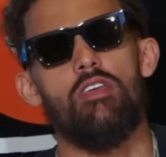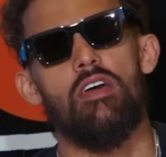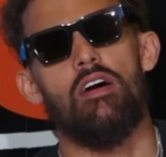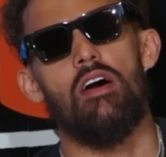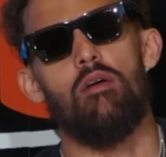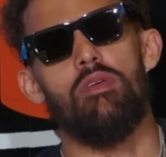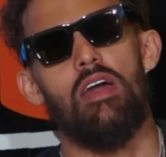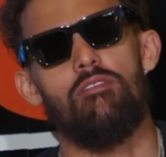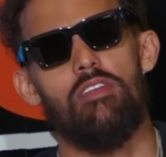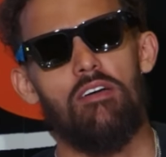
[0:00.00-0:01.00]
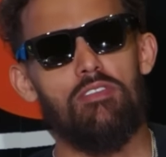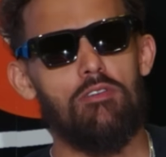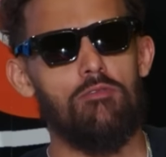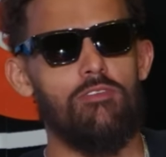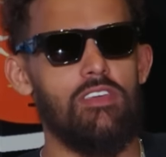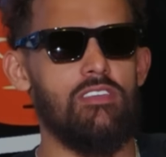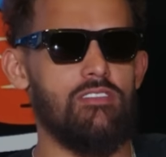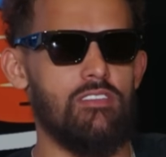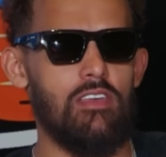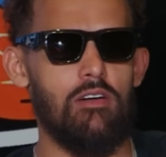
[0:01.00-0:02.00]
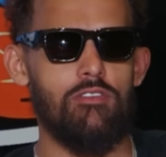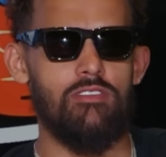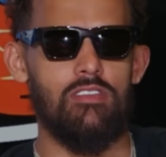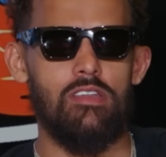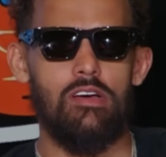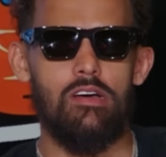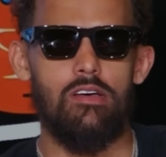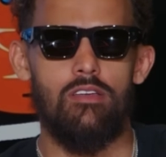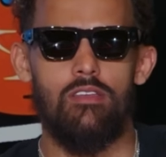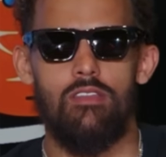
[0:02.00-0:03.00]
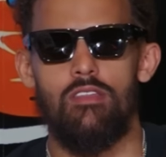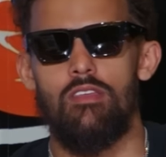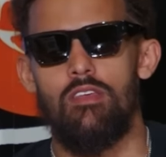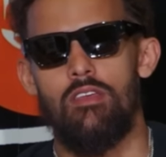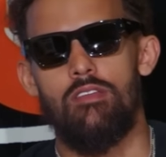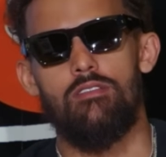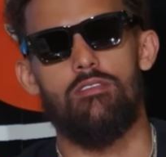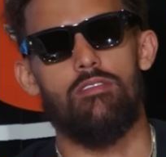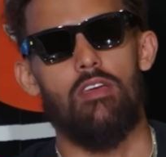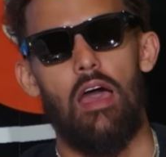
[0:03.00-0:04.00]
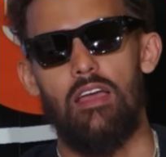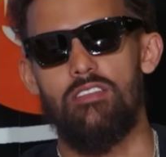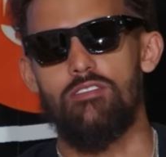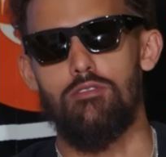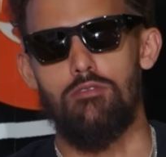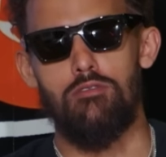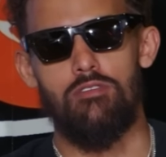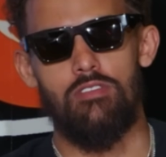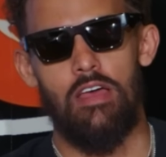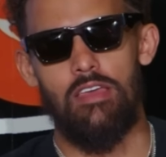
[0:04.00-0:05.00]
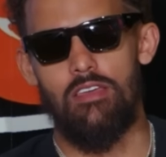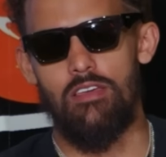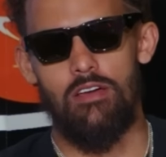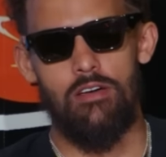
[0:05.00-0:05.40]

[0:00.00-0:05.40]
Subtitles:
yeah, I mean I've known Fee since I was in high school. Like